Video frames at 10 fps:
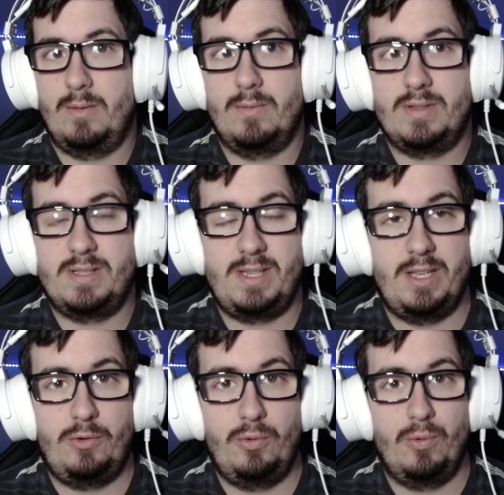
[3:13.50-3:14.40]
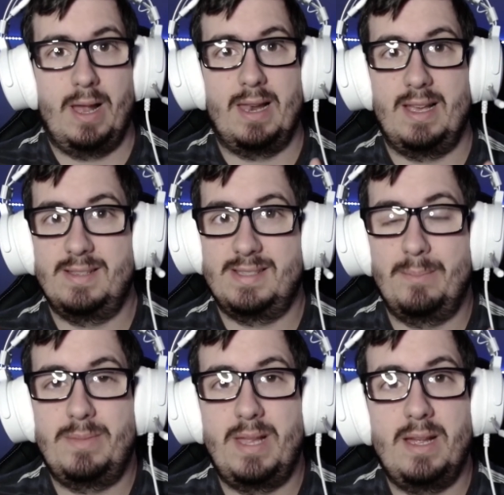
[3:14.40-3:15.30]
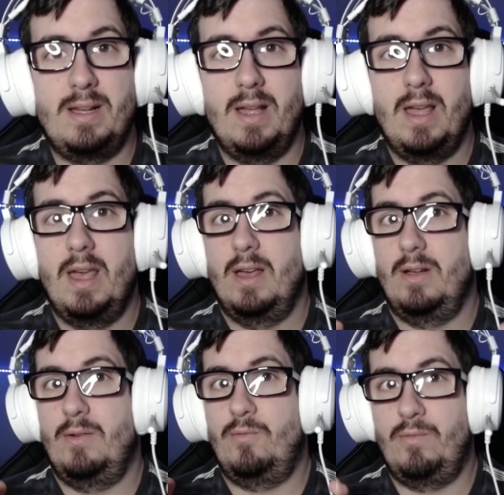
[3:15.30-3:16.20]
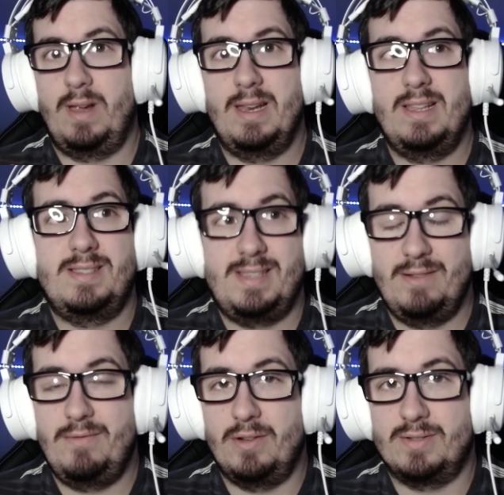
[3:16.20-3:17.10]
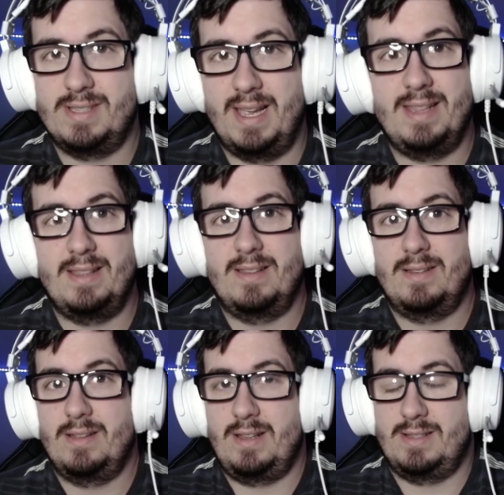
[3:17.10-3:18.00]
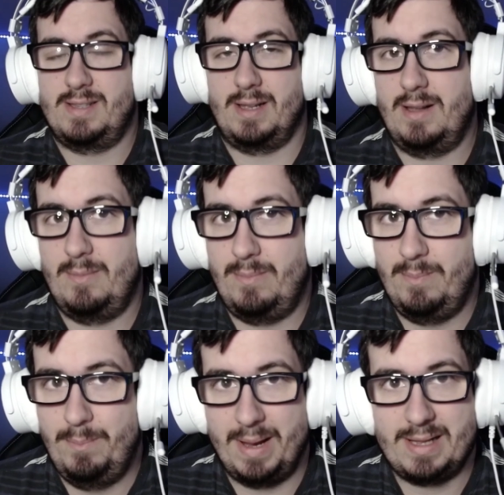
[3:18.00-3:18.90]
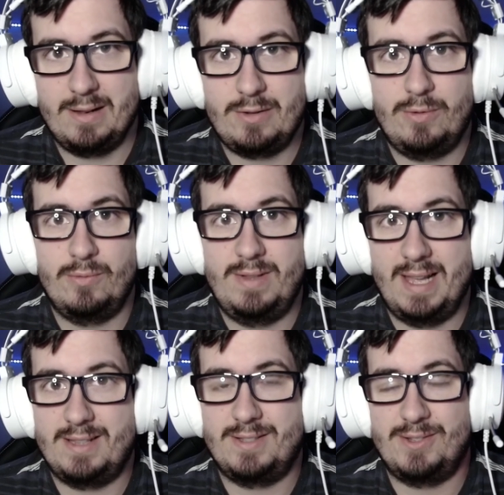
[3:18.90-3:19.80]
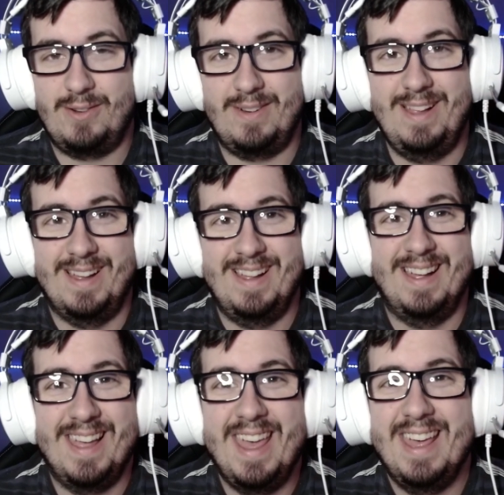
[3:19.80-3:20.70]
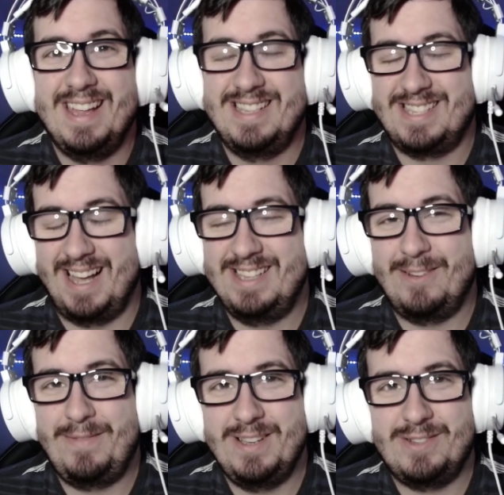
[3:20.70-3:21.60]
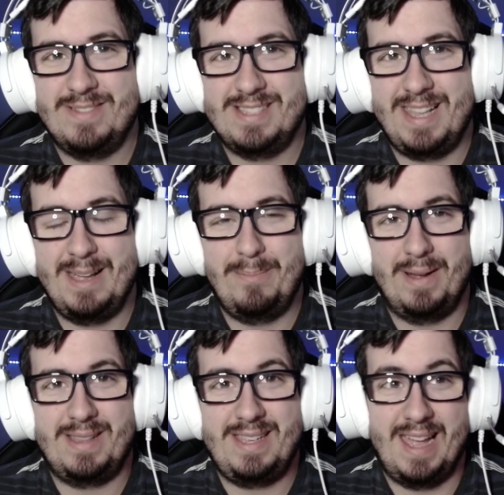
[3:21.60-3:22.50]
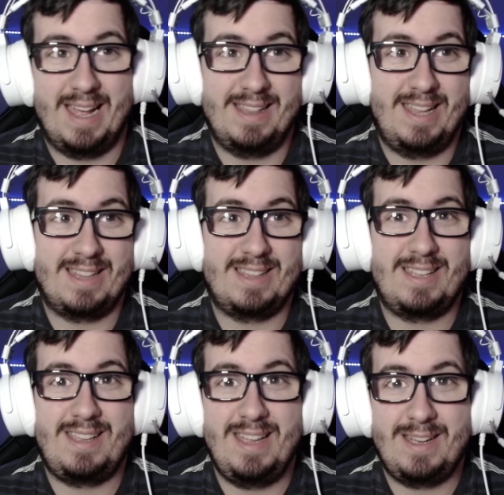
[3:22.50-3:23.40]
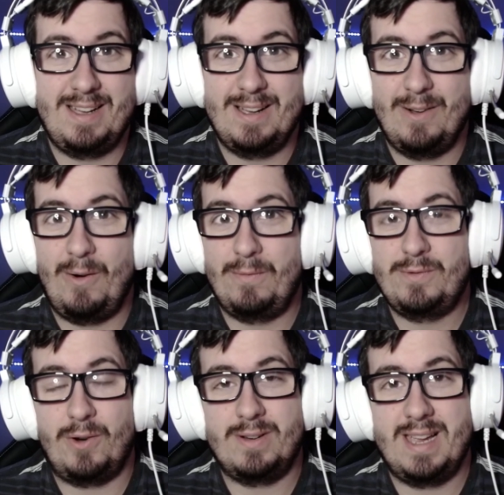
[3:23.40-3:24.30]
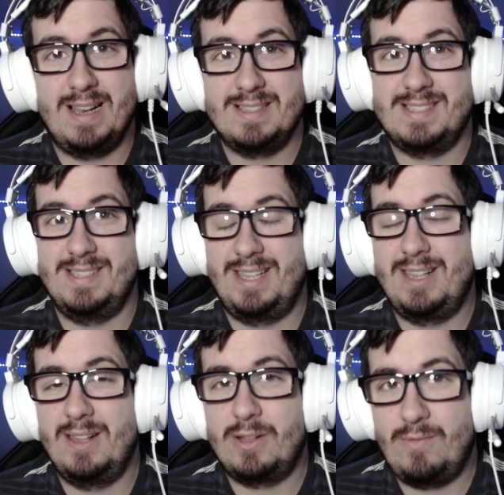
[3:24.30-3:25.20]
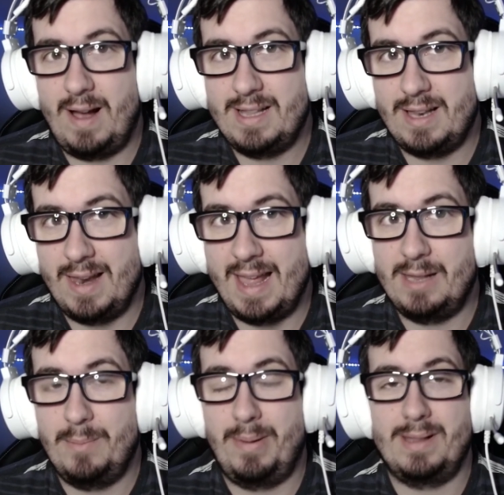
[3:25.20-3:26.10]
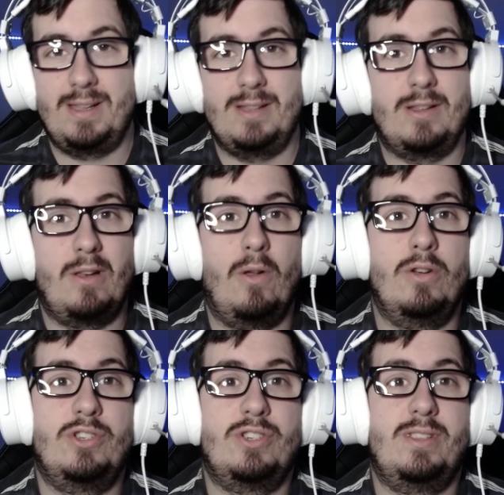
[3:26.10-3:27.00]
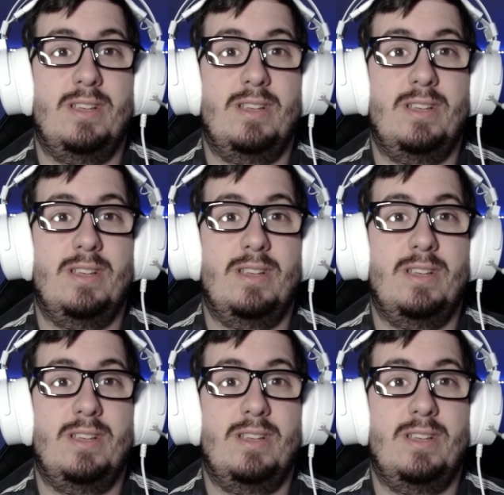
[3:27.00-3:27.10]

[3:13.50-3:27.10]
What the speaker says: see duel as something really serious, and it's a battle to death, so it's kind of interesting. But yeah, that kick of Thorkell's didn't quite land, but it launched